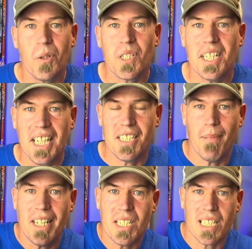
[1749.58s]
needed to
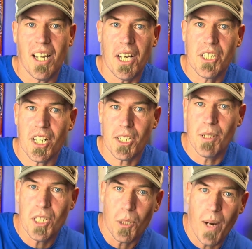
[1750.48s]
make a slight
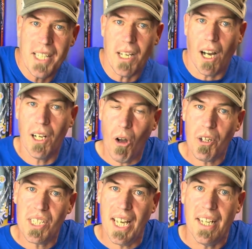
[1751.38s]
adjustment to the way that I
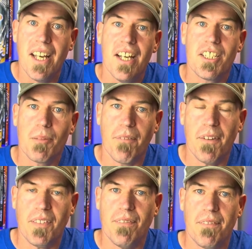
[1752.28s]
locked in to my
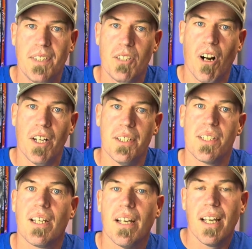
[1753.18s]
50-50
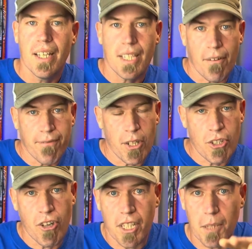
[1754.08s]
grinds. That front
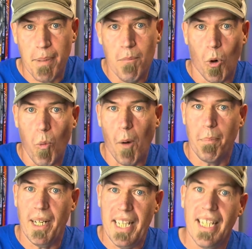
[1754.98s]
truck's a bit more
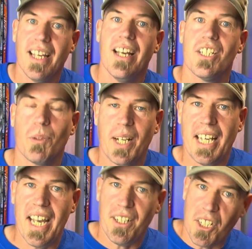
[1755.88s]
wobbly, so
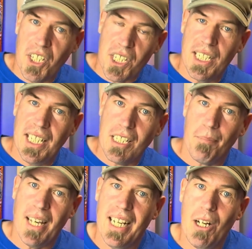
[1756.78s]
again I just needed to be
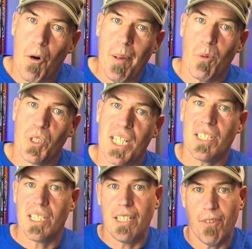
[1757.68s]
a little bit more
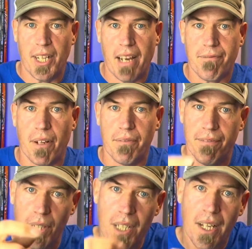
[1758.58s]
sensitive on that front
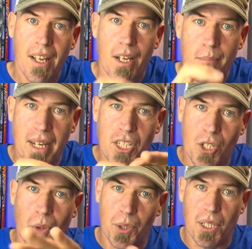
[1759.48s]
foot, make
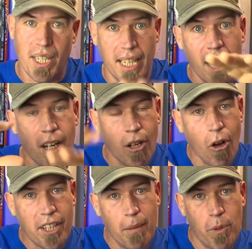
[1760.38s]
sure that the lock-in was